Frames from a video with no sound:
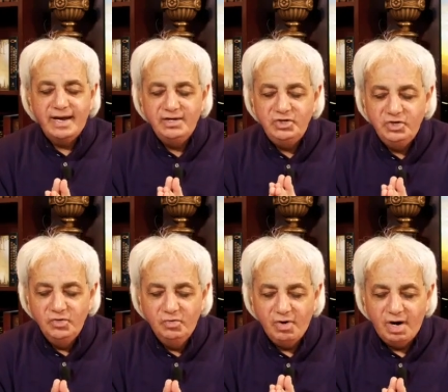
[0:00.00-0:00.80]
and
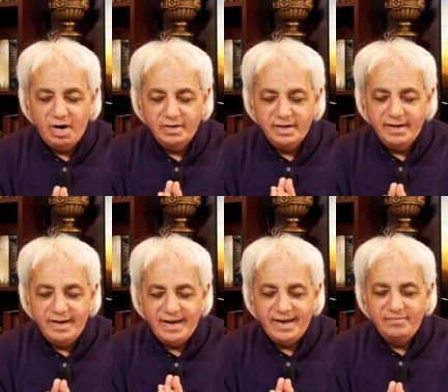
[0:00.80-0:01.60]
you are going
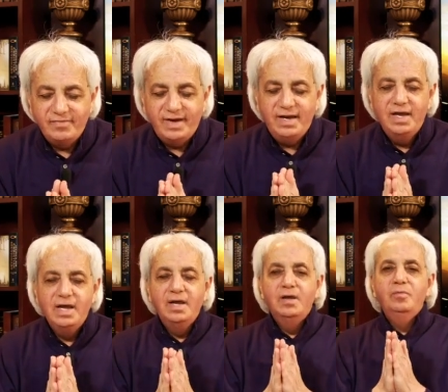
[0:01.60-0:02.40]
to have a
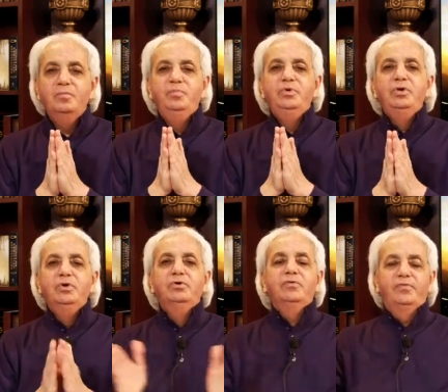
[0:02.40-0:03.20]

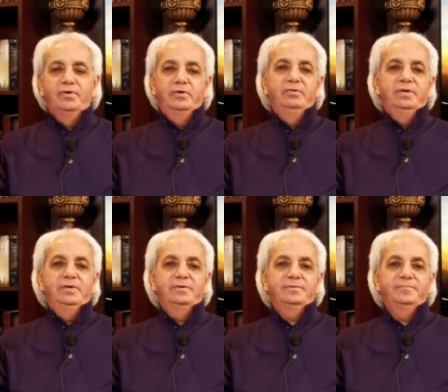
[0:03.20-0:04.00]
beautiful new year.